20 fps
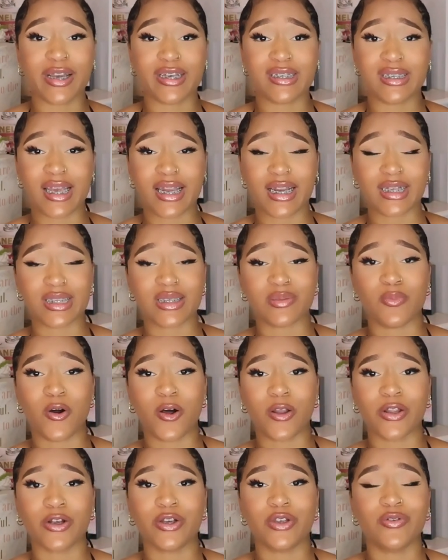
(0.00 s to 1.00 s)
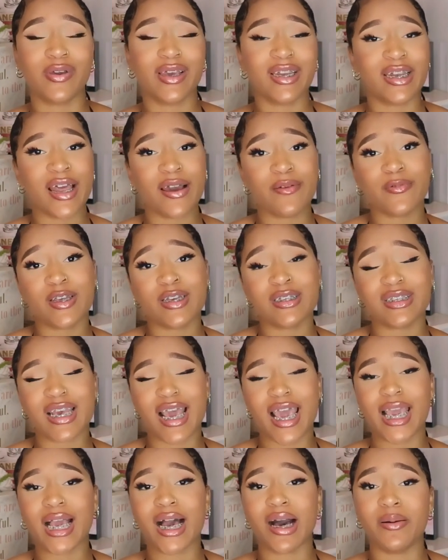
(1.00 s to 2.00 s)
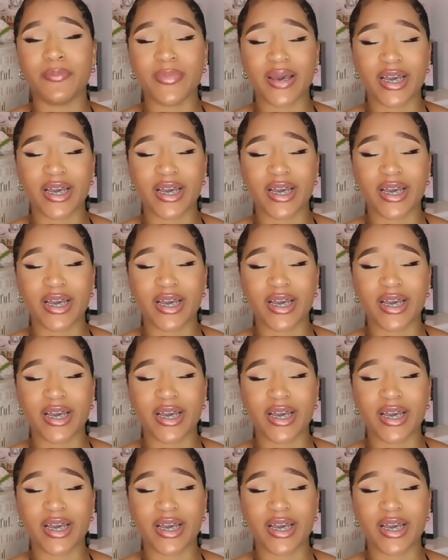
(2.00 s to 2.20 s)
waist getting smaller, you can definitely take